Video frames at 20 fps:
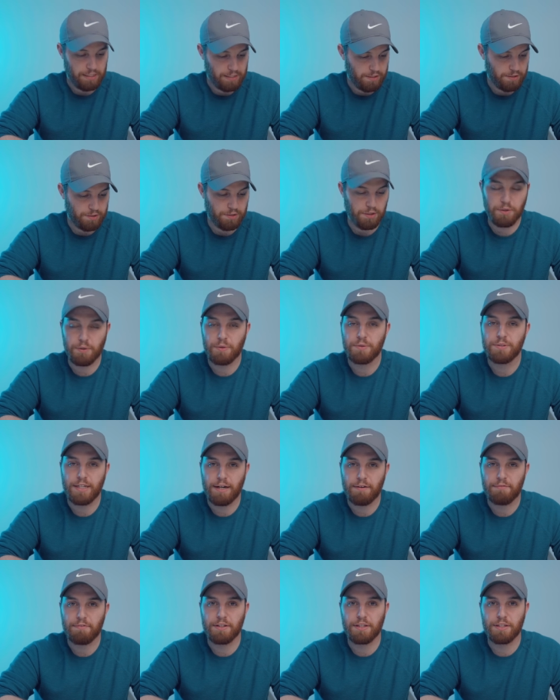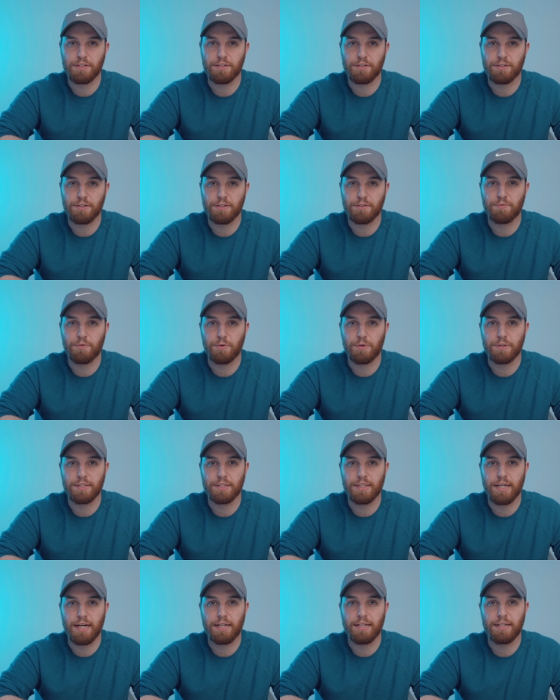So definitely look forward to
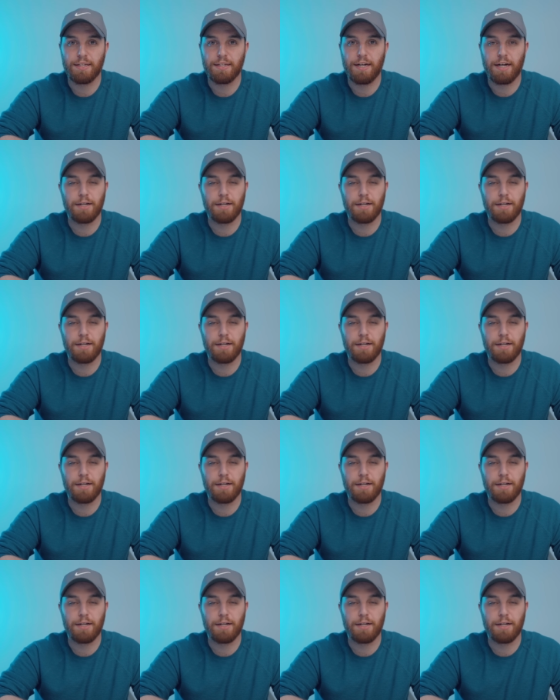that.